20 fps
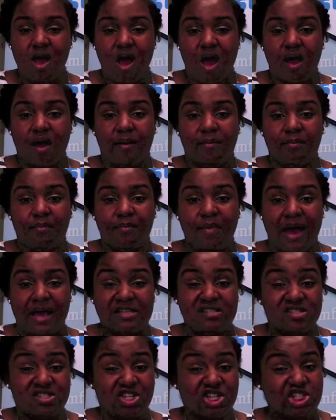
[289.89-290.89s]
um, I
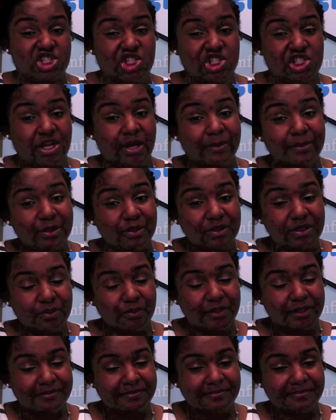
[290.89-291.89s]
suggest you start building
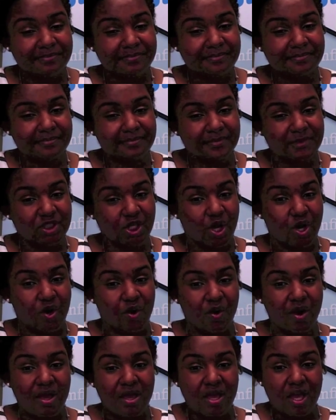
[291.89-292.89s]
one
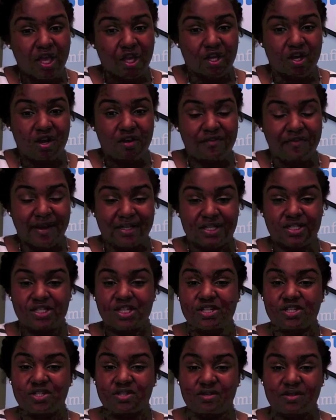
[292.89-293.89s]
so, you know, find a
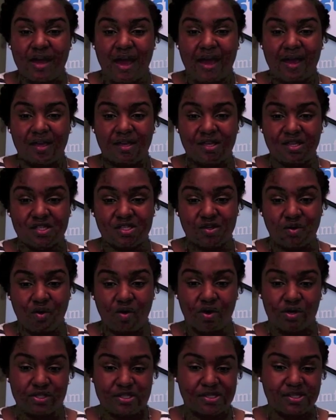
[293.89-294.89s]
teacher that is
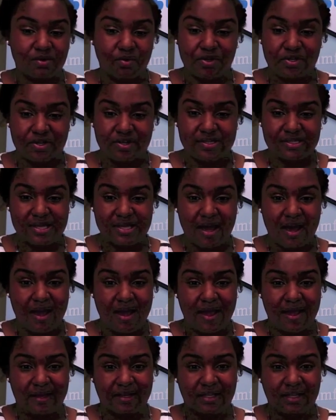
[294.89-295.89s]
on on your
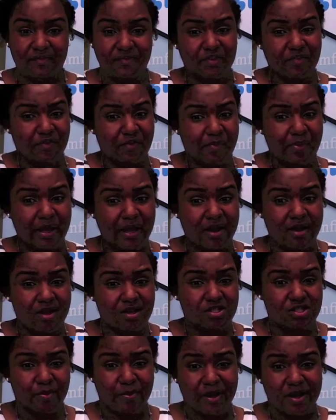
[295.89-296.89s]
side, even if your
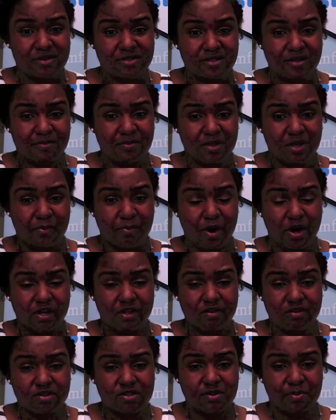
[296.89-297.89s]
parents, your parents can be a part of
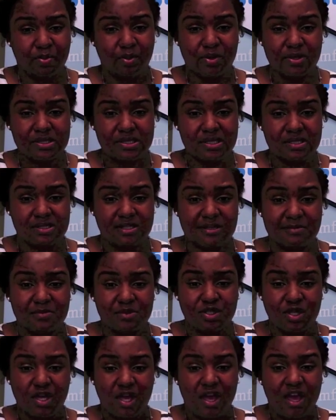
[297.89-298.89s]
your support
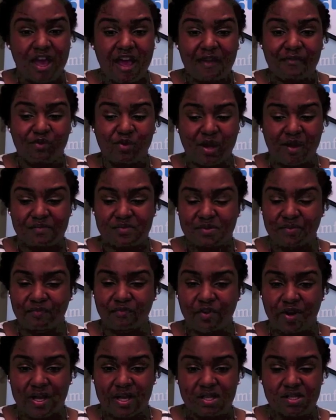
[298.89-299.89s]
systems. If you have some
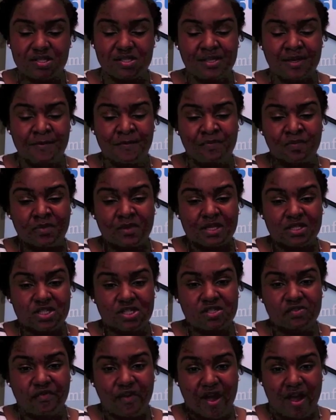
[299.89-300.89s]
friends
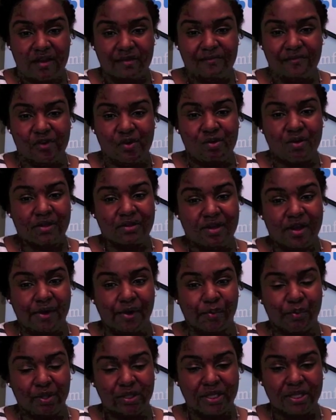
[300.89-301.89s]
just find folk that are
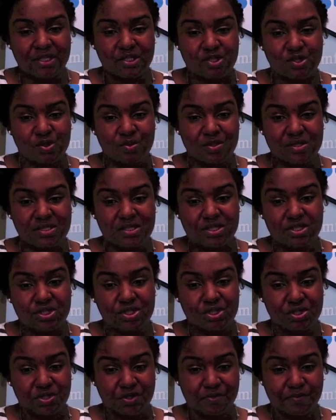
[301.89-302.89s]
willing to
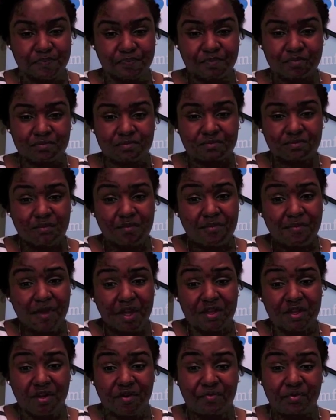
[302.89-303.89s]
assist you
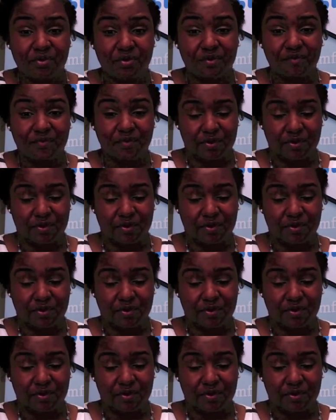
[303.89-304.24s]
and are rooting for